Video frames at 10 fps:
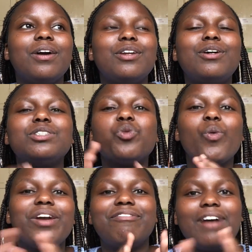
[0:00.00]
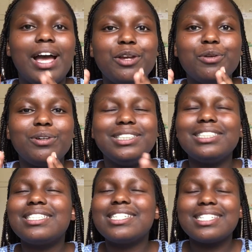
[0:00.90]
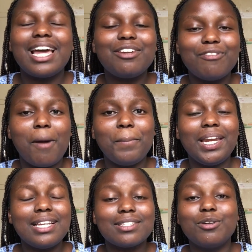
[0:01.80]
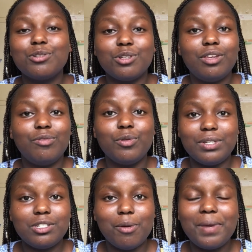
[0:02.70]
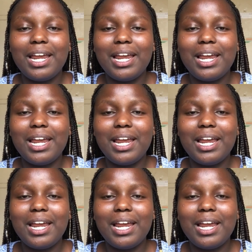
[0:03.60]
Don't waver, just stand firm and ask God to give you wisdom.